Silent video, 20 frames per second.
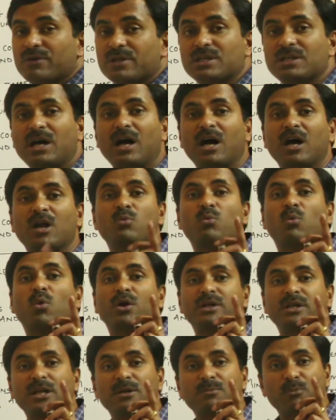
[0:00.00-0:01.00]
with the
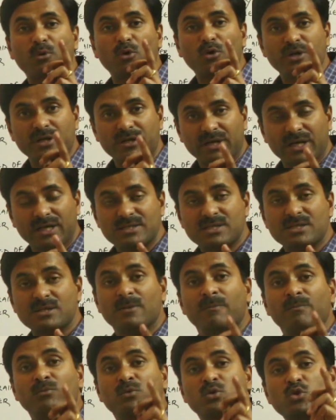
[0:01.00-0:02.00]
unwanted pollen grains.